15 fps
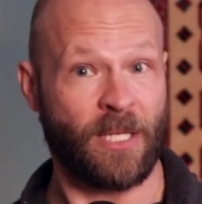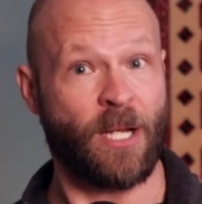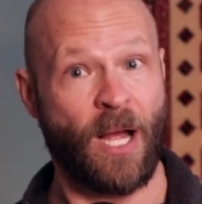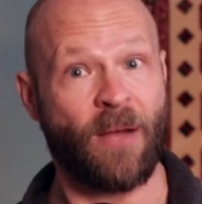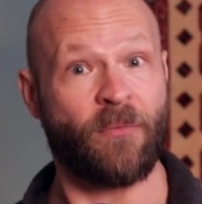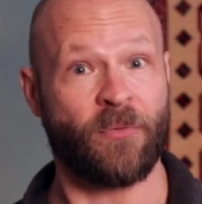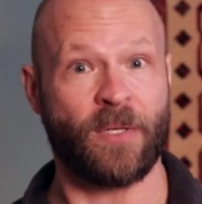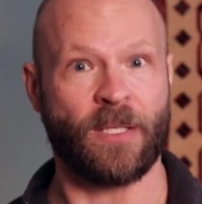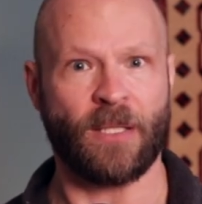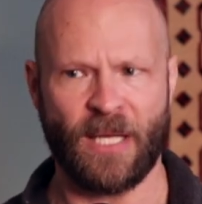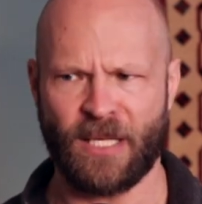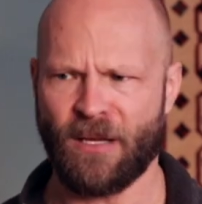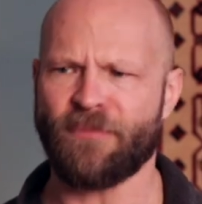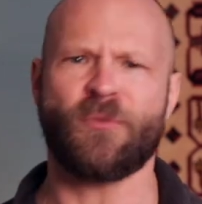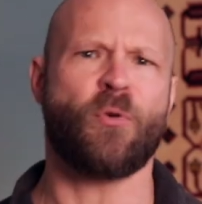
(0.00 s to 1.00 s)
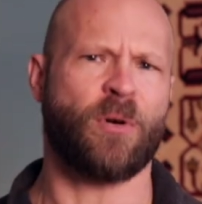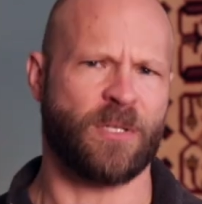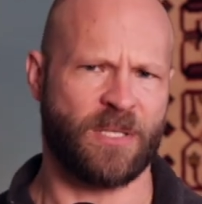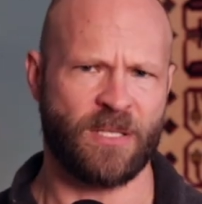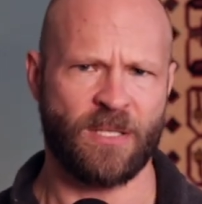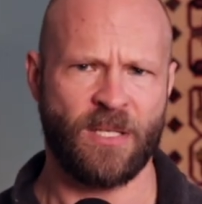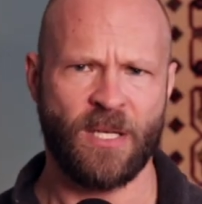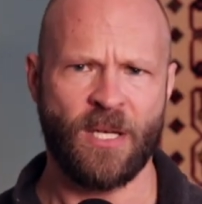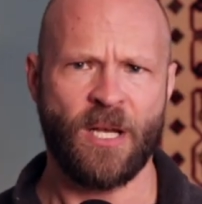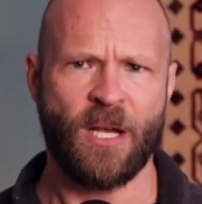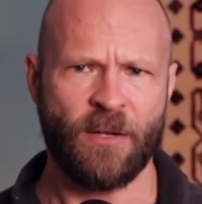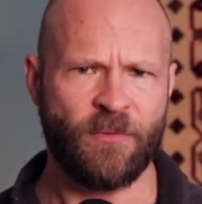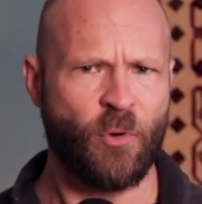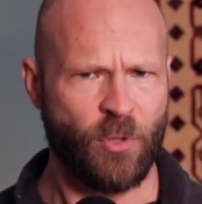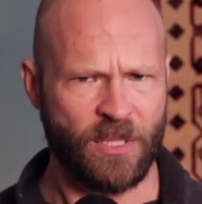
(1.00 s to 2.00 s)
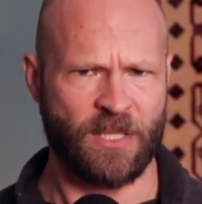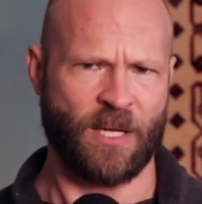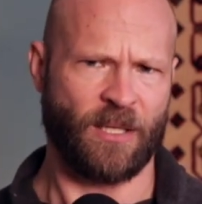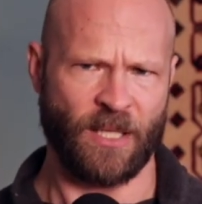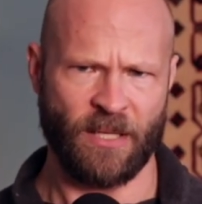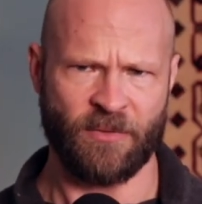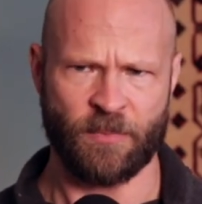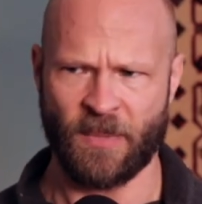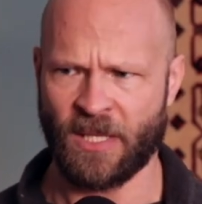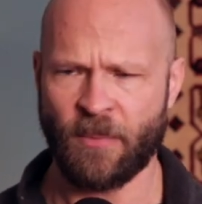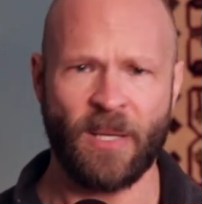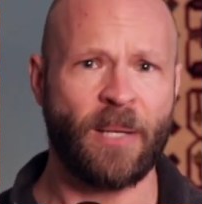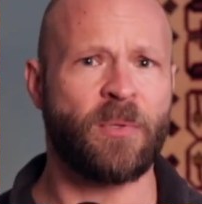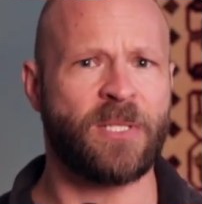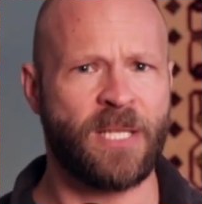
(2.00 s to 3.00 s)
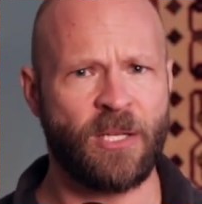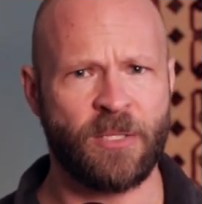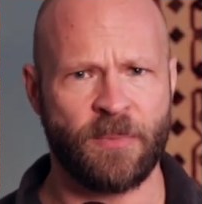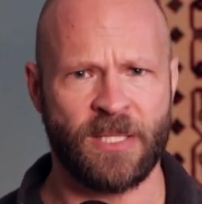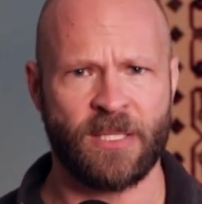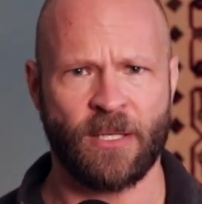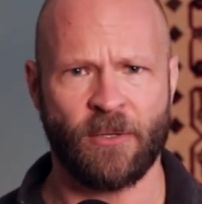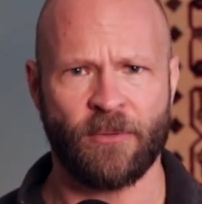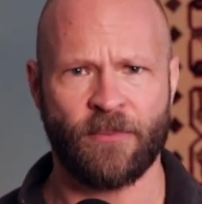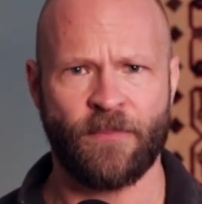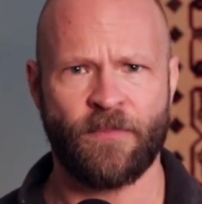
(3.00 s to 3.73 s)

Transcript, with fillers: confident, like, of course, of course God loves me. The Bible tells me so.